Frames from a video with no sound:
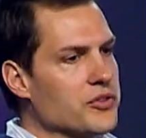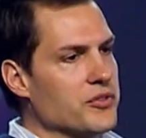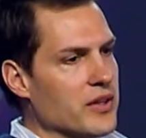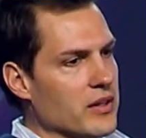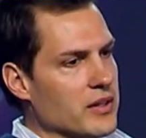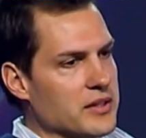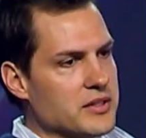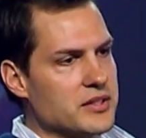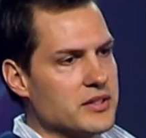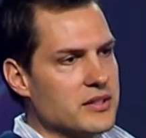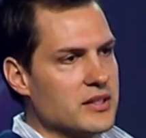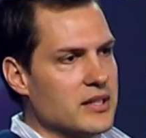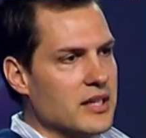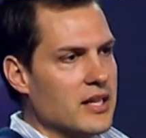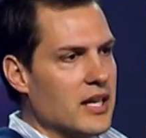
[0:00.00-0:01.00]
feelings.
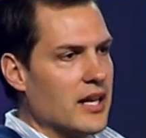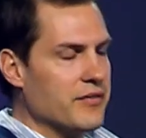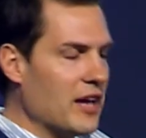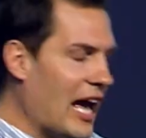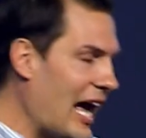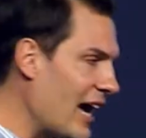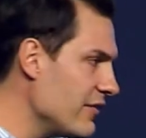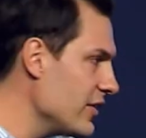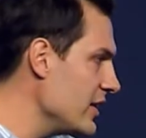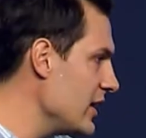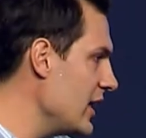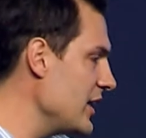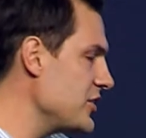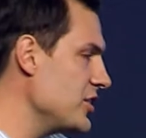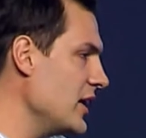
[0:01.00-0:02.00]
If you haven't,
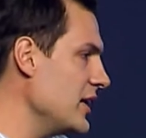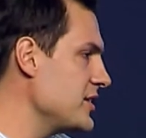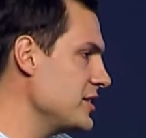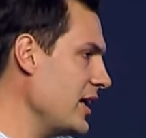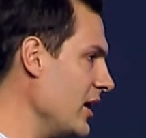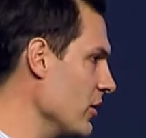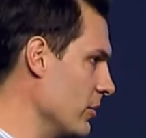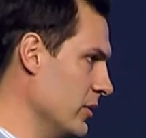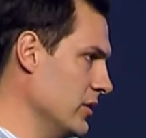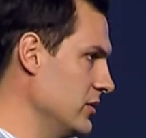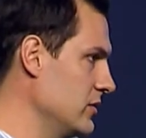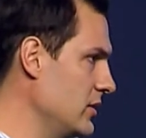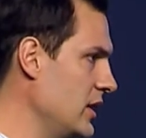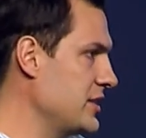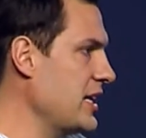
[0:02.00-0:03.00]
it's, it's terrible,
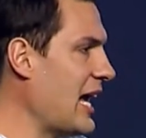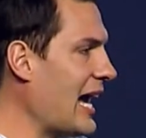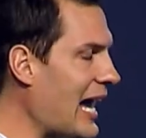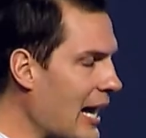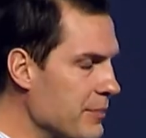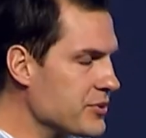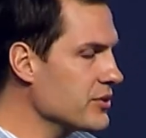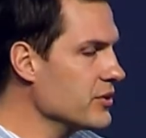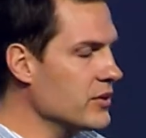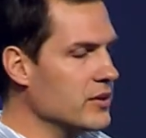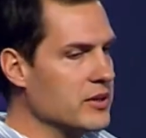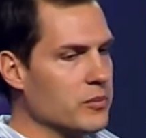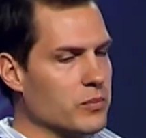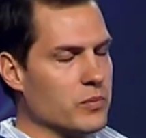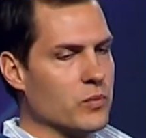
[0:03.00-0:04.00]
It's
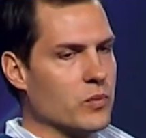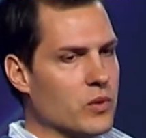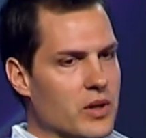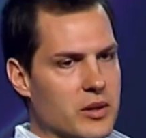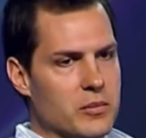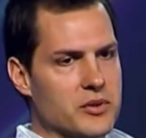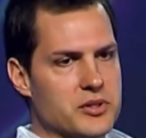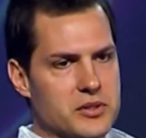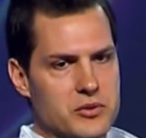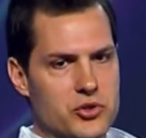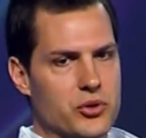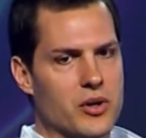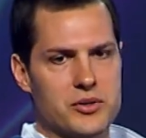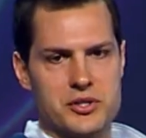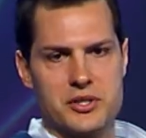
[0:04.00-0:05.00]
absolutely one of the most
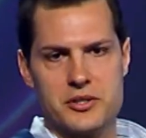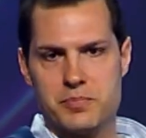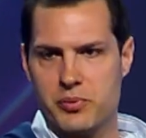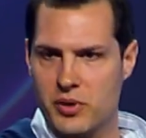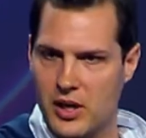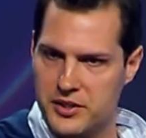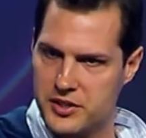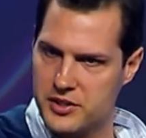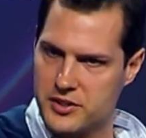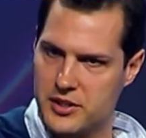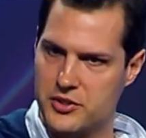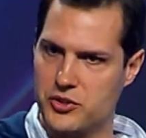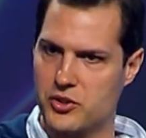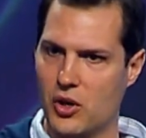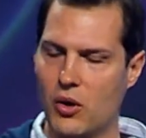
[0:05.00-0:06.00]
atrocious processes that
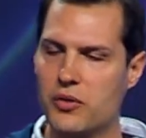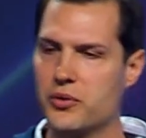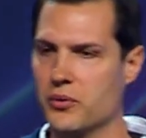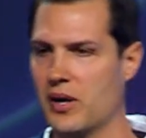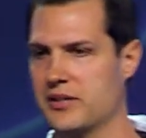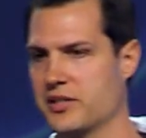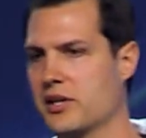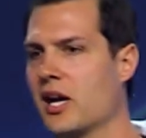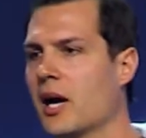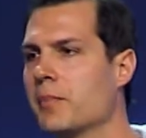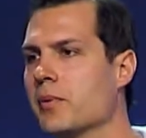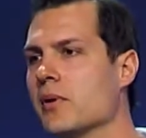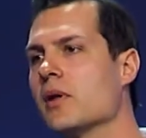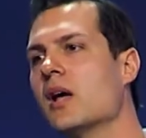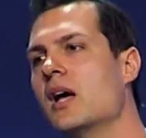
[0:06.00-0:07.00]
you go through as a
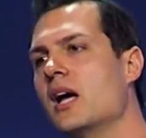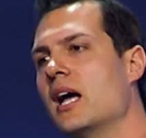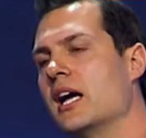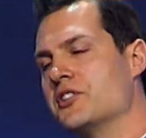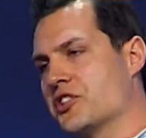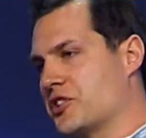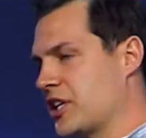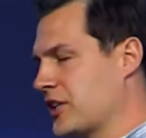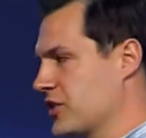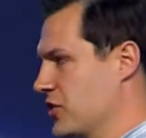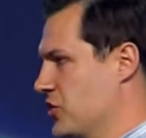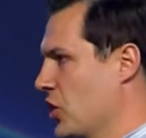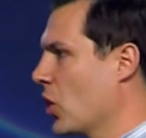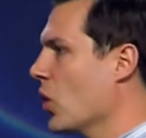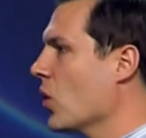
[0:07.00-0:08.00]
couple. It just takes a
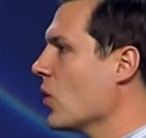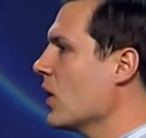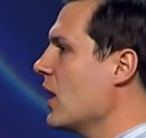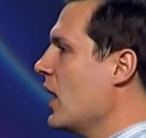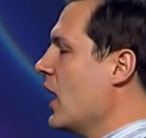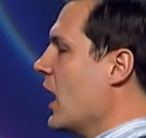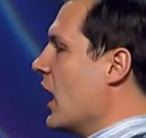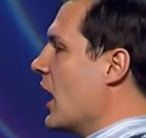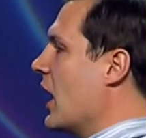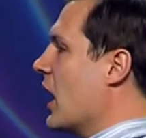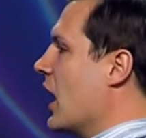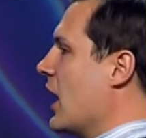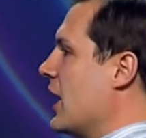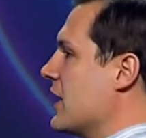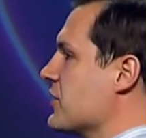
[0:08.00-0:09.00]
toll.
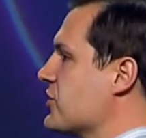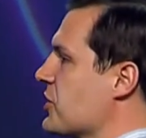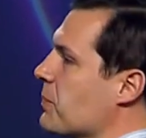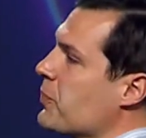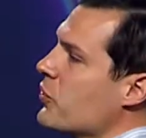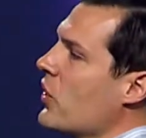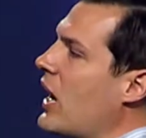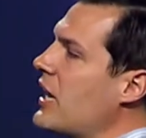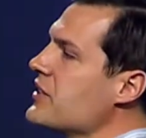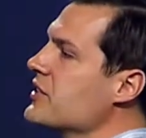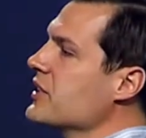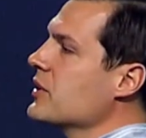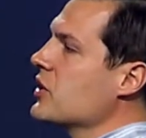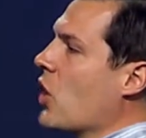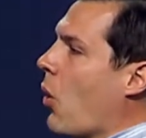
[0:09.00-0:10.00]
Uh, and
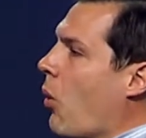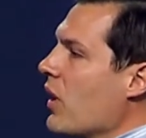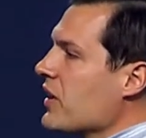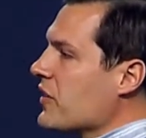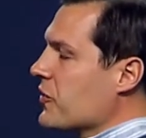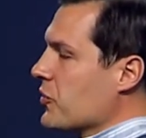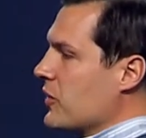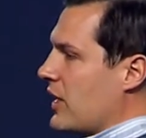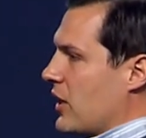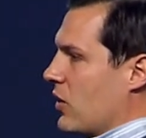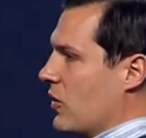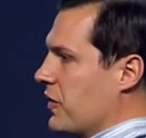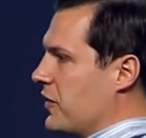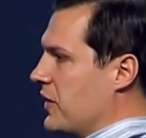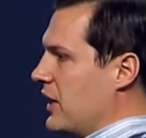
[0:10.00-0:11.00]
surprisingly, going through that
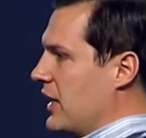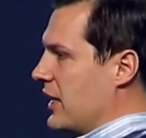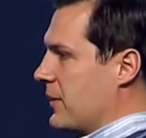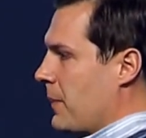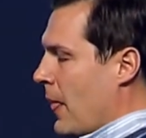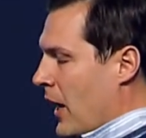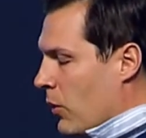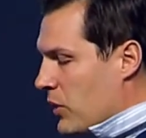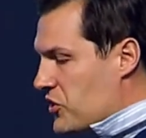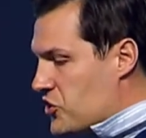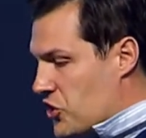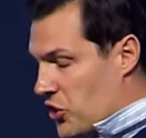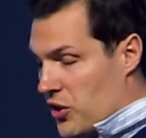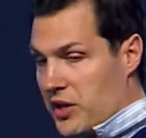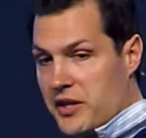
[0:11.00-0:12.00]
whole thing, we
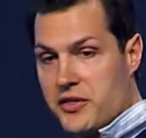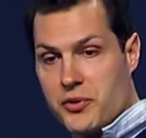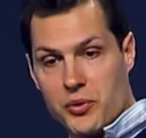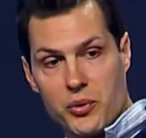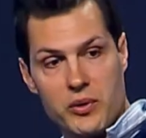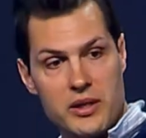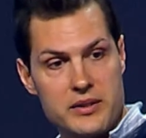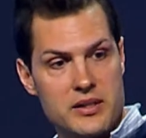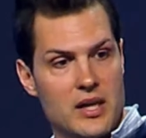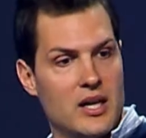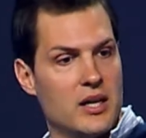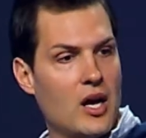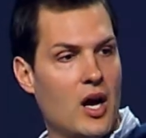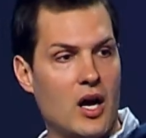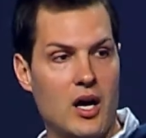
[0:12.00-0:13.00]
journeyed through it,
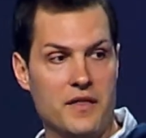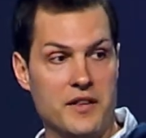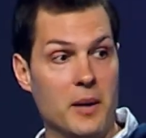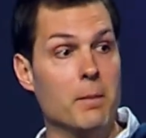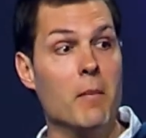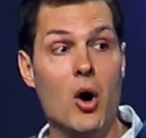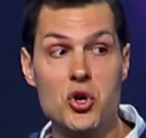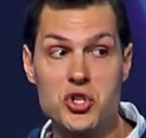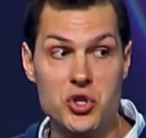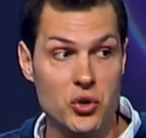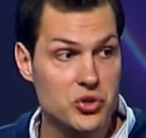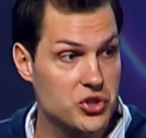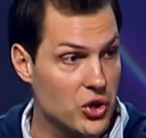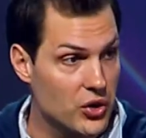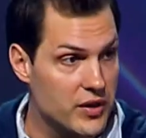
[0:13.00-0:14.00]
uh, the emotional
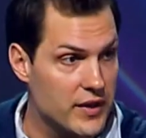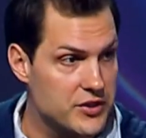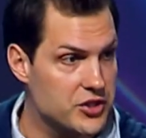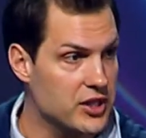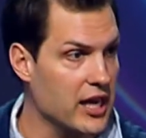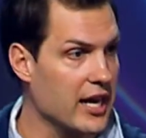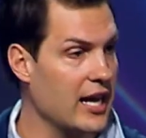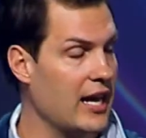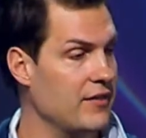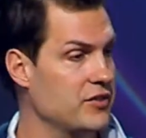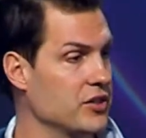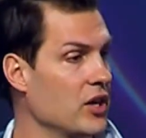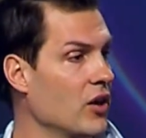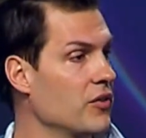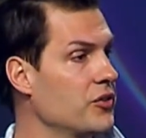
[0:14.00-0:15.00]
journey that you kind of have to
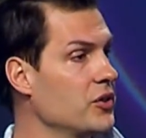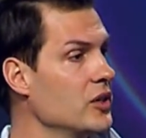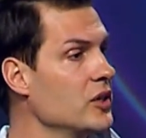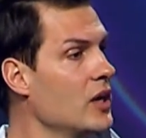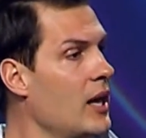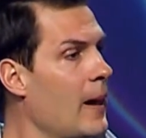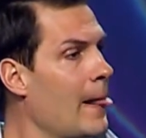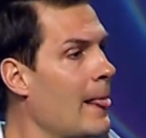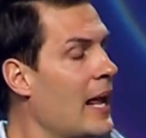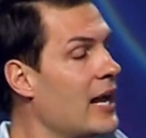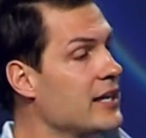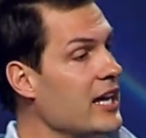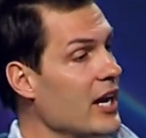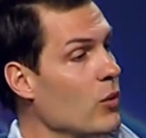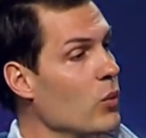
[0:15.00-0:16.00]
go through. And
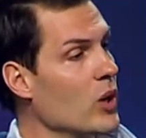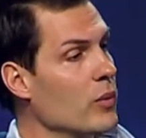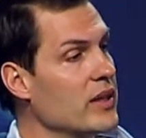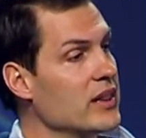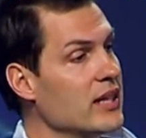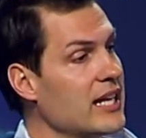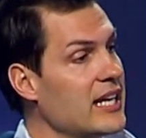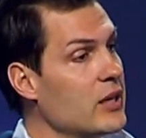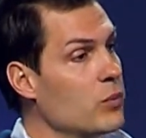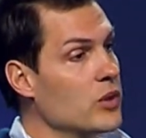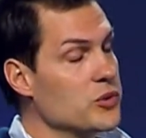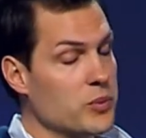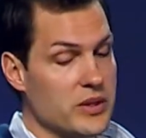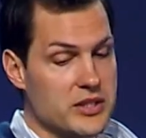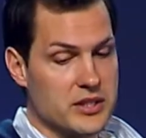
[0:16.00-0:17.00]
kind of where we landed
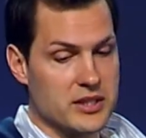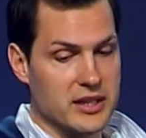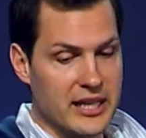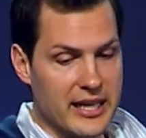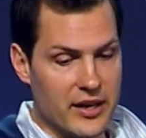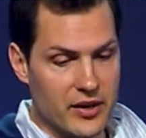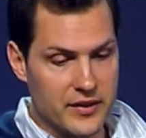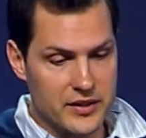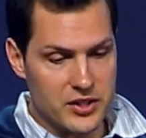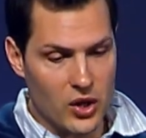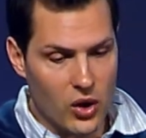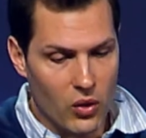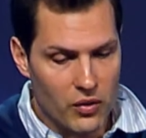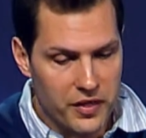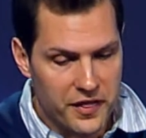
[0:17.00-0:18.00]
was we just landed on this
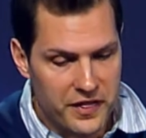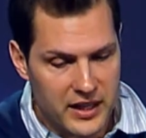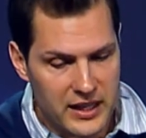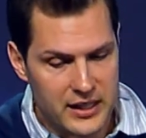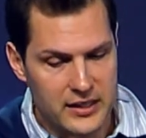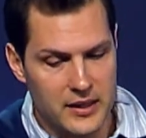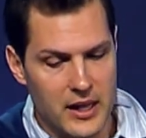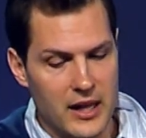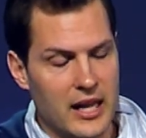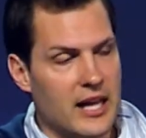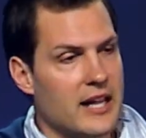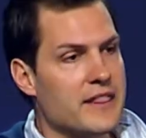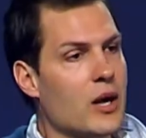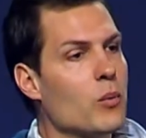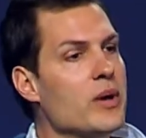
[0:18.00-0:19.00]
whole thing
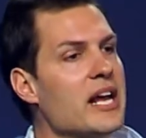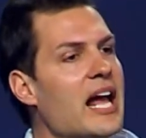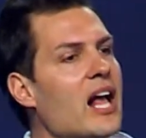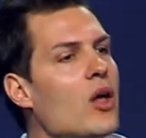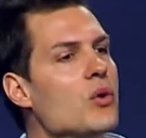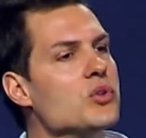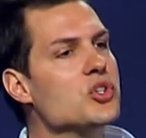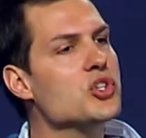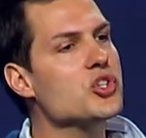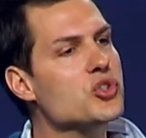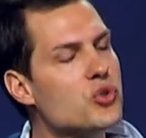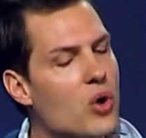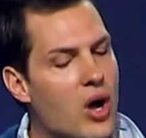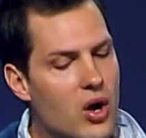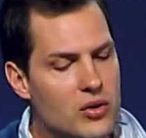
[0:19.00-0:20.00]
that we held
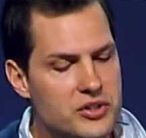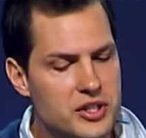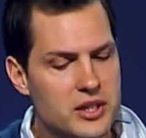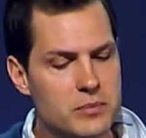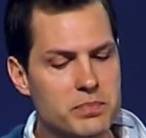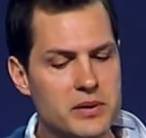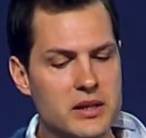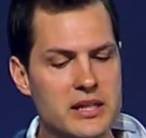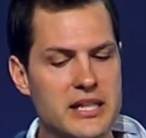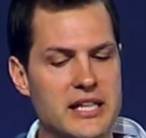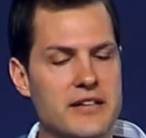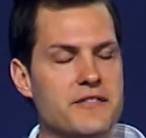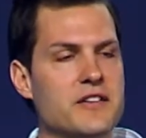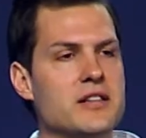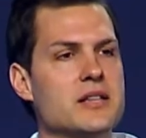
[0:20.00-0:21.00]
strong to the
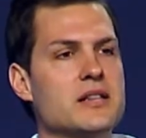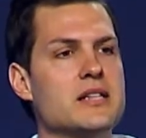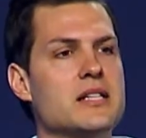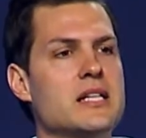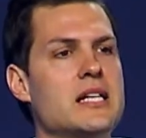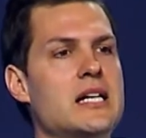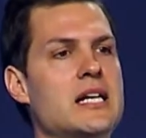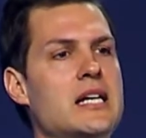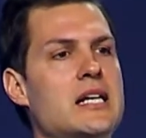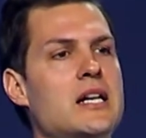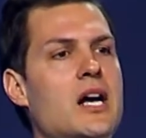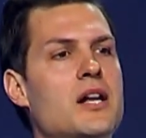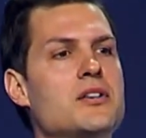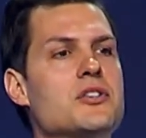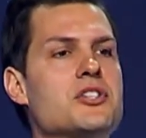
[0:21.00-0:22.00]
belief and, and
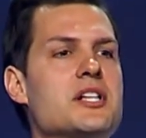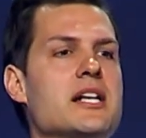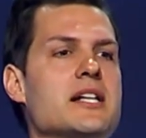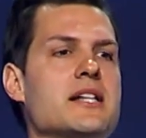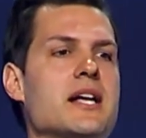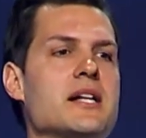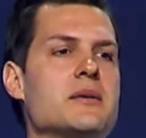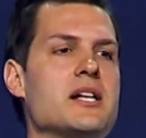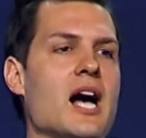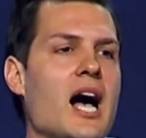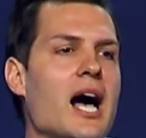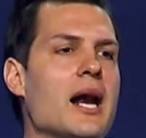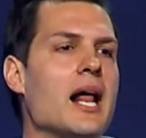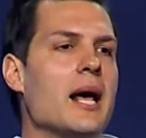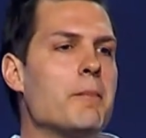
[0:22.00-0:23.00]
understanding that
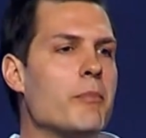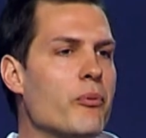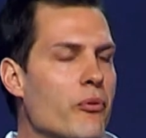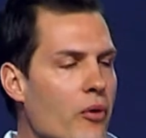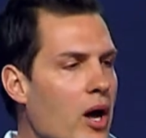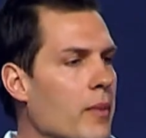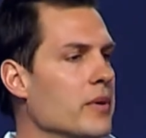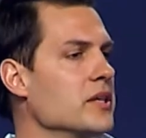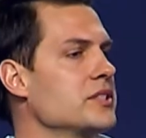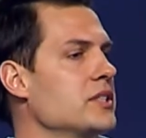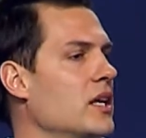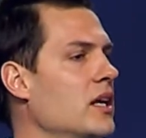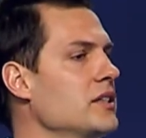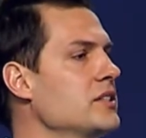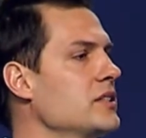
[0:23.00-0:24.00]
God had promised
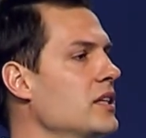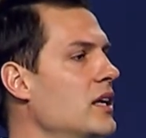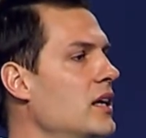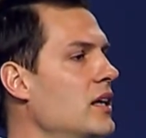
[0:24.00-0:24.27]
us